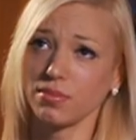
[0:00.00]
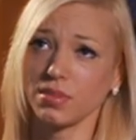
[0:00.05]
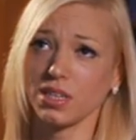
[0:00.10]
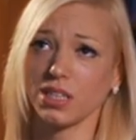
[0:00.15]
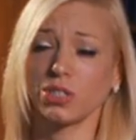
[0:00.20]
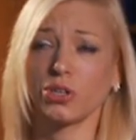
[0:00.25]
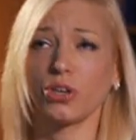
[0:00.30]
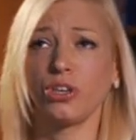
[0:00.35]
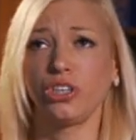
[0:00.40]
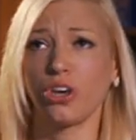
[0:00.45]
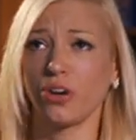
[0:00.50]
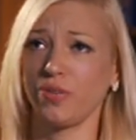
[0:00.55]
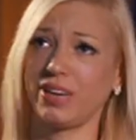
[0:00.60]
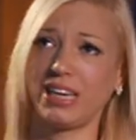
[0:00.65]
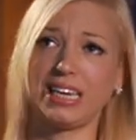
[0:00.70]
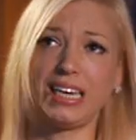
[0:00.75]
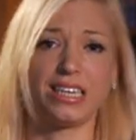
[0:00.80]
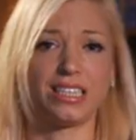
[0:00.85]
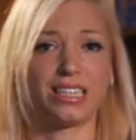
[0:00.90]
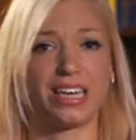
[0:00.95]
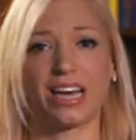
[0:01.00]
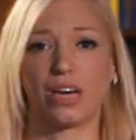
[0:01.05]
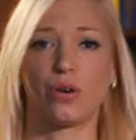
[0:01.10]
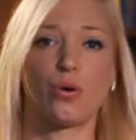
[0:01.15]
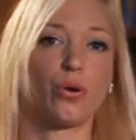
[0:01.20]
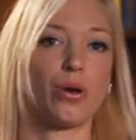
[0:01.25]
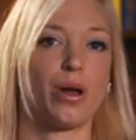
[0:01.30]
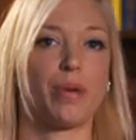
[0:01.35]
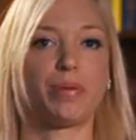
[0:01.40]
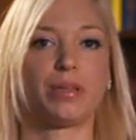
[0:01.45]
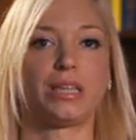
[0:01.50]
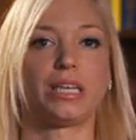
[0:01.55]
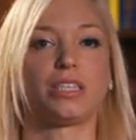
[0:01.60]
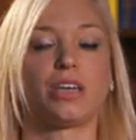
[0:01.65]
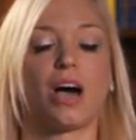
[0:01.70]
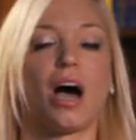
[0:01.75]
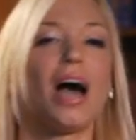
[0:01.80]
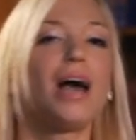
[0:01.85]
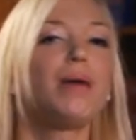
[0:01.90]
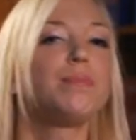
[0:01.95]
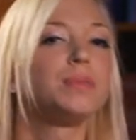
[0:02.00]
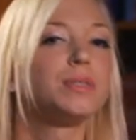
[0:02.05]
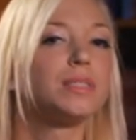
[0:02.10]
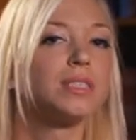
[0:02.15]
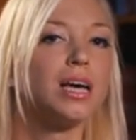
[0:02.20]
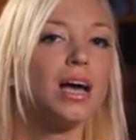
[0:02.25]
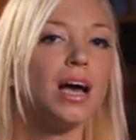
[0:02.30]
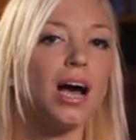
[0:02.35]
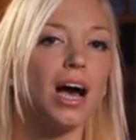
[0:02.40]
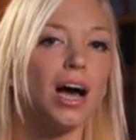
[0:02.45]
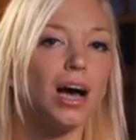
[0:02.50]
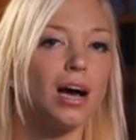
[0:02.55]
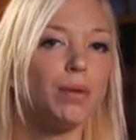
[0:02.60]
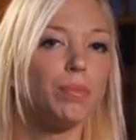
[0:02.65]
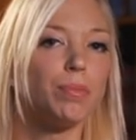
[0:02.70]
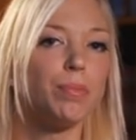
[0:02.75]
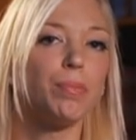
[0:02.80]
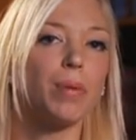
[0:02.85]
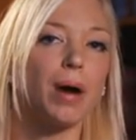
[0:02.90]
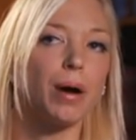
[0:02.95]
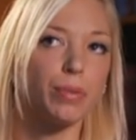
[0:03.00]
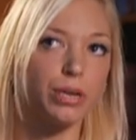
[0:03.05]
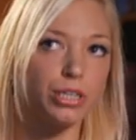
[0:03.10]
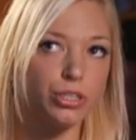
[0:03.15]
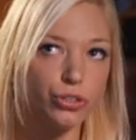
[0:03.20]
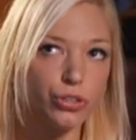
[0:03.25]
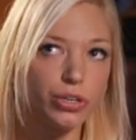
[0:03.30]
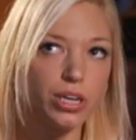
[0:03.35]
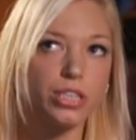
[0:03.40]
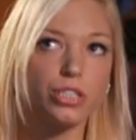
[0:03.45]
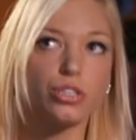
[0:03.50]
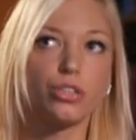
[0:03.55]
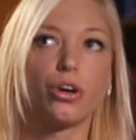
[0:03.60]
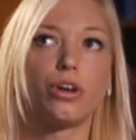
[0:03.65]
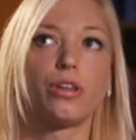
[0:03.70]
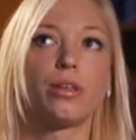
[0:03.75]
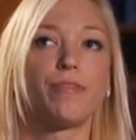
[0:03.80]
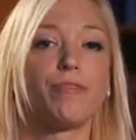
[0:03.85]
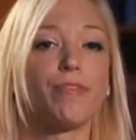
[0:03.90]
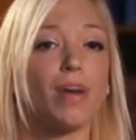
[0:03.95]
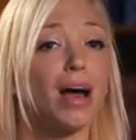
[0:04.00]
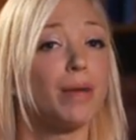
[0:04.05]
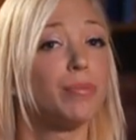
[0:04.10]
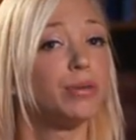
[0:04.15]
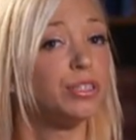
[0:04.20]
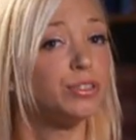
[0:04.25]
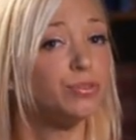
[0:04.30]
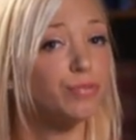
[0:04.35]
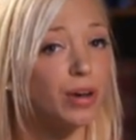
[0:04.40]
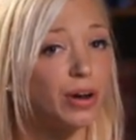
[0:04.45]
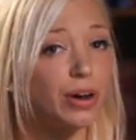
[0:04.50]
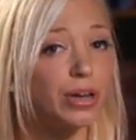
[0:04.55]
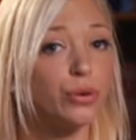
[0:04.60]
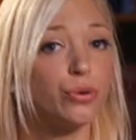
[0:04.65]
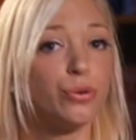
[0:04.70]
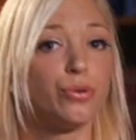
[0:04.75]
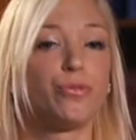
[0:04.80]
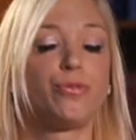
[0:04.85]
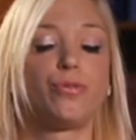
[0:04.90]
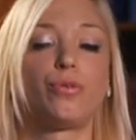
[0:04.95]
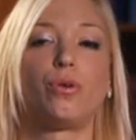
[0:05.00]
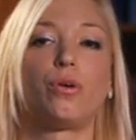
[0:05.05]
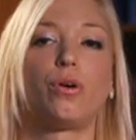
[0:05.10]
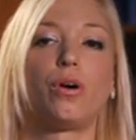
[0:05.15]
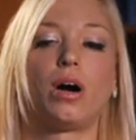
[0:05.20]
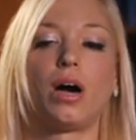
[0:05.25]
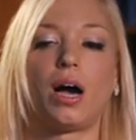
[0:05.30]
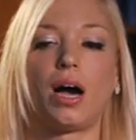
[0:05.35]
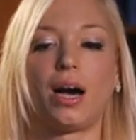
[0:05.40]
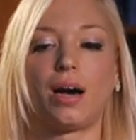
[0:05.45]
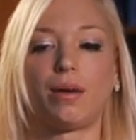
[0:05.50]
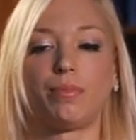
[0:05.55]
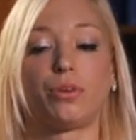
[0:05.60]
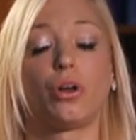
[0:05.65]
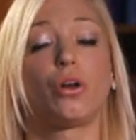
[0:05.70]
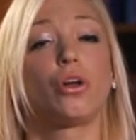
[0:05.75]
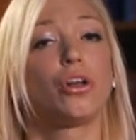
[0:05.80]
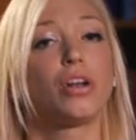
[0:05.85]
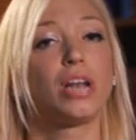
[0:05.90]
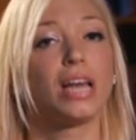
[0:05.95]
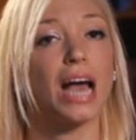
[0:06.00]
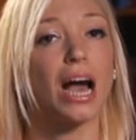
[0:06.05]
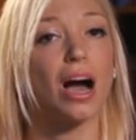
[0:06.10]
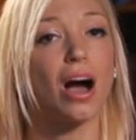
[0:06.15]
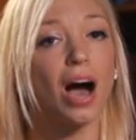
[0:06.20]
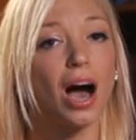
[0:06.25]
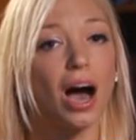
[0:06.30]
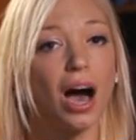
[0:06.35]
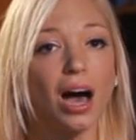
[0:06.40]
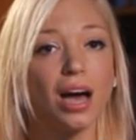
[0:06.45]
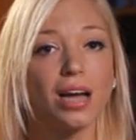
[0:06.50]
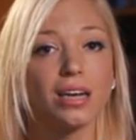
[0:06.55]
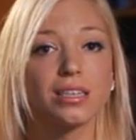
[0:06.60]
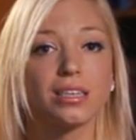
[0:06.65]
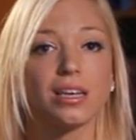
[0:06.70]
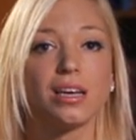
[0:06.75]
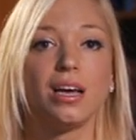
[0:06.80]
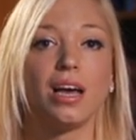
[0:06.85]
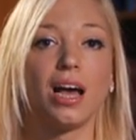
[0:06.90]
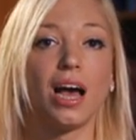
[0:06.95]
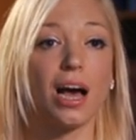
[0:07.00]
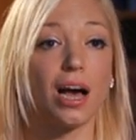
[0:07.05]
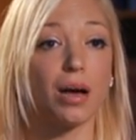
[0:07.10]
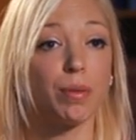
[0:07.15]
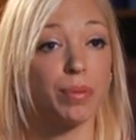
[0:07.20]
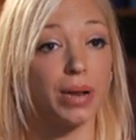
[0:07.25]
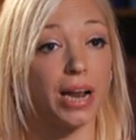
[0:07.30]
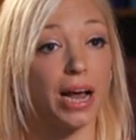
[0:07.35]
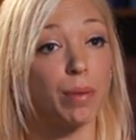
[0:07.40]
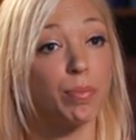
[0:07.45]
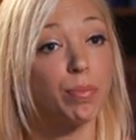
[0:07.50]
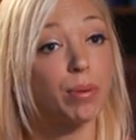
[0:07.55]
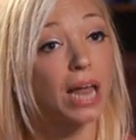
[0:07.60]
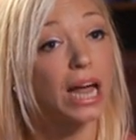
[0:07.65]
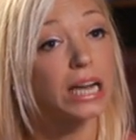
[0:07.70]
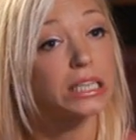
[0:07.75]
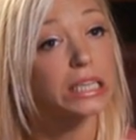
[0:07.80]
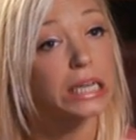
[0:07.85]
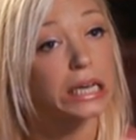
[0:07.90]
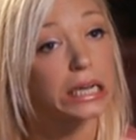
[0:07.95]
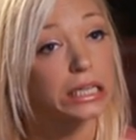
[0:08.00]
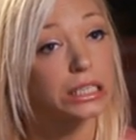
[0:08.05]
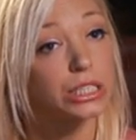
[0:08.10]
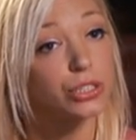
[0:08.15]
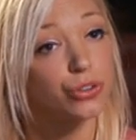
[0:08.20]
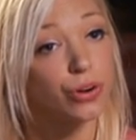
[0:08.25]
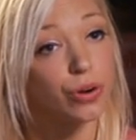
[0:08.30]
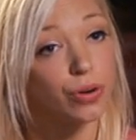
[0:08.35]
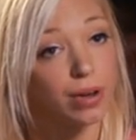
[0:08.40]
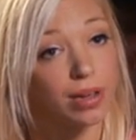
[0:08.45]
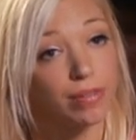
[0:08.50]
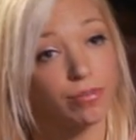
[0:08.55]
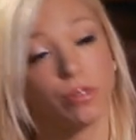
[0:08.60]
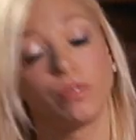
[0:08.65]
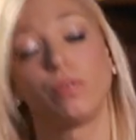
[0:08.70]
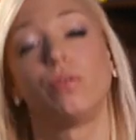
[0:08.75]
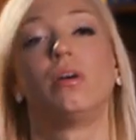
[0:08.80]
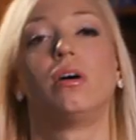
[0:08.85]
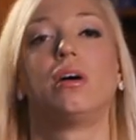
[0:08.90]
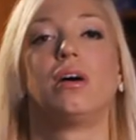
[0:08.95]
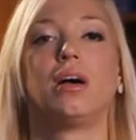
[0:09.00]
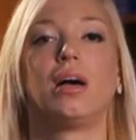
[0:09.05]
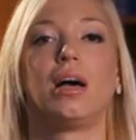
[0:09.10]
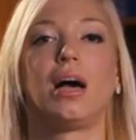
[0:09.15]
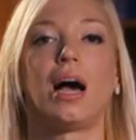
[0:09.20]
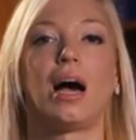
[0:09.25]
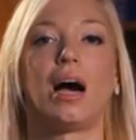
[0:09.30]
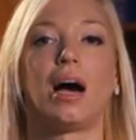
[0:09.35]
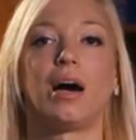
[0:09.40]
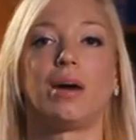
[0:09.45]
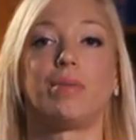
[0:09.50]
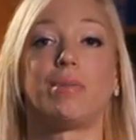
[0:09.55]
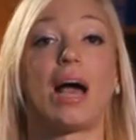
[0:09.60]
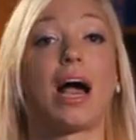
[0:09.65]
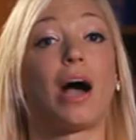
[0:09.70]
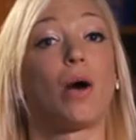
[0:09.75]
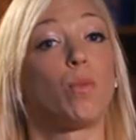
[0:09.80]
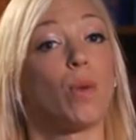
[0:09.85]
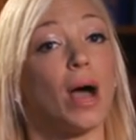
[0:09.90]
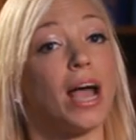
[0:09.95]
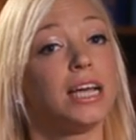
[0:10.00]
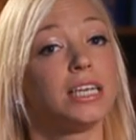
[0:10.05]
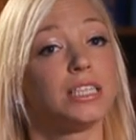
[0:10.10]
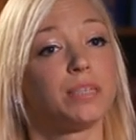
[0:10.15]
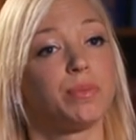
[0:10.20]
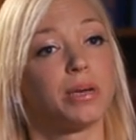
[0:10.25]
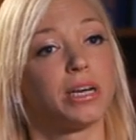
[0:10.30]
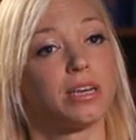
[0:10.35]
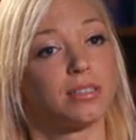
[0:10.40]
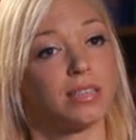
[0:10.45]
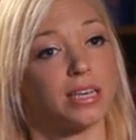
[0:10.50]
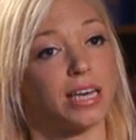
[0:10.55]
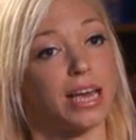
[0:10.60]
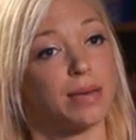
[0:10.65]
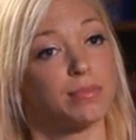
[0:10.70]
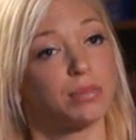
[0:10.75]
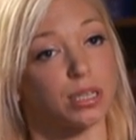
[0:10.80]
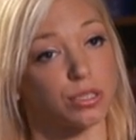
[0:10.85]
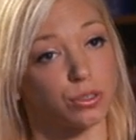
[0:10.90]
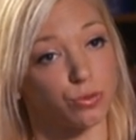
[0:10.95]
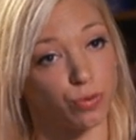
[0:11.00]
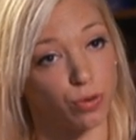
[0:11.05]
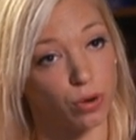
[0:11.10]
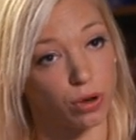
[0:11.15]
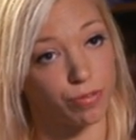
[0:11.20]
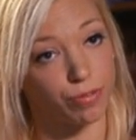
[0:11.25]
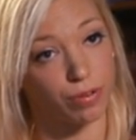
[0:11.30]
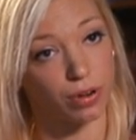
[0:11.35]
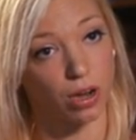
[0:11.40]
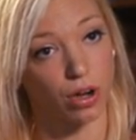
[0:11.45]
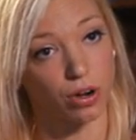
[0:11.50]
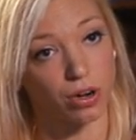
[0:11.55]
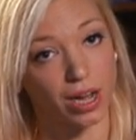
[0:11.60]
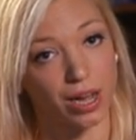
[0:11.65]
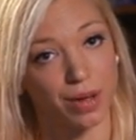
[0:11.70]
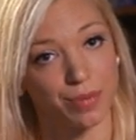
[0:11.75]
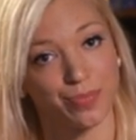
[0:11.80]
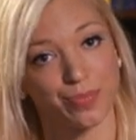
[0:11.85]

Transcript: So you don't really need to get caught up in the types, but we do need to know that fibre is very good for not only our heart, but our blood cholesterol level, our weight, because it keeps us fuller for longer,